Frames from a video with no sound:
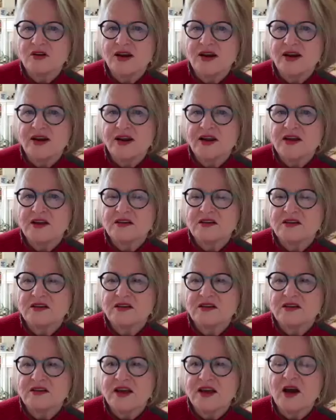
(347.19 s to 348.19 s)

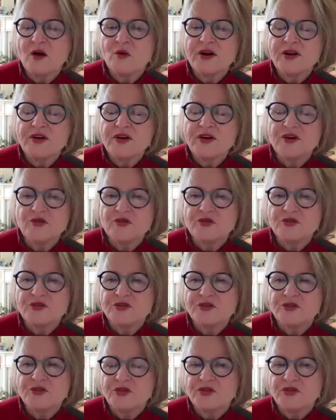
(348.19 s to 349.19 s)
And now I know
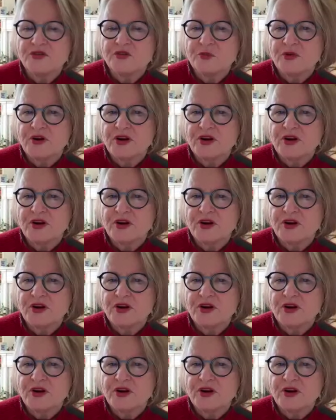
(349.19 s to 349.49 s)
there's a huge